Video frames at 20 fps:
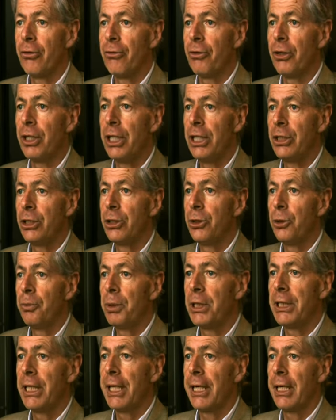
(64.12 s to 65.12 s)
for these two
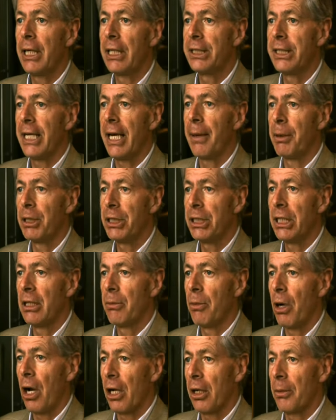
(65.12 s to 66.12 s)
particular segments in the
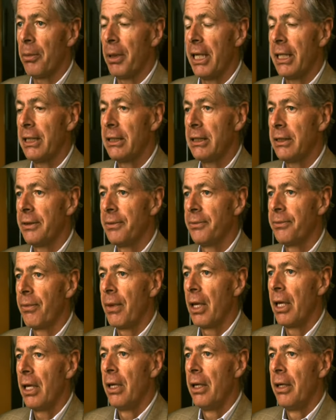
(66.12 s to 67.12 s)
marketplace.
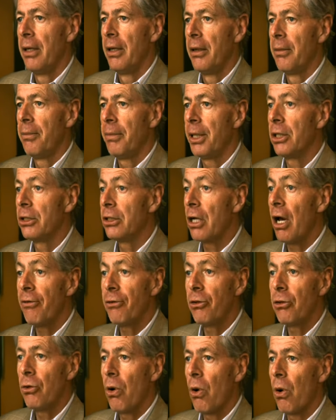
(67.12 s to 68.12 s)
Because
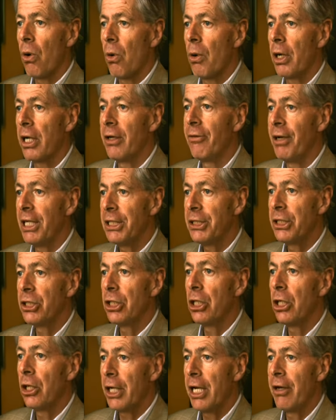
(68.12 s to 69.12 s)
after all, what investors
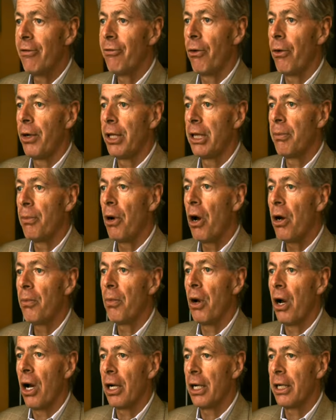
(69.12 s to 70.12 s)
are looking for in the bond
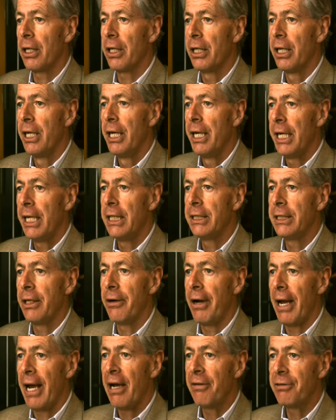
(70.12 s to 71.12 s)
market is
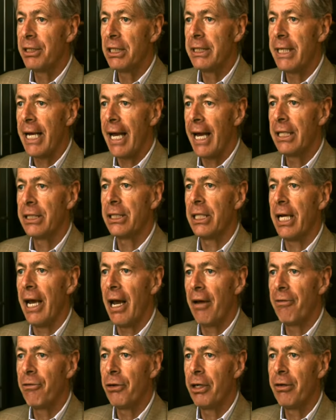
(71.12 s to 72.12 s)
their after-tax,
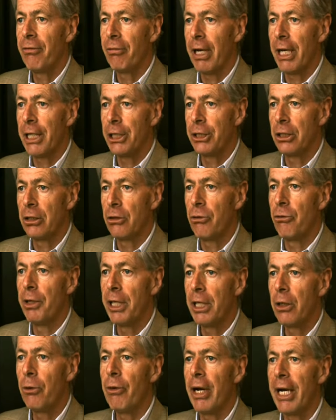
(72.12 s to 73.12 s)
after-inflation
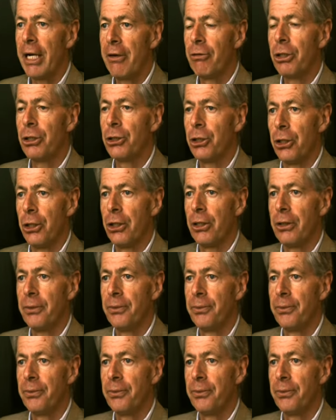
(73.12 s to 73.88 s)
real rate of return.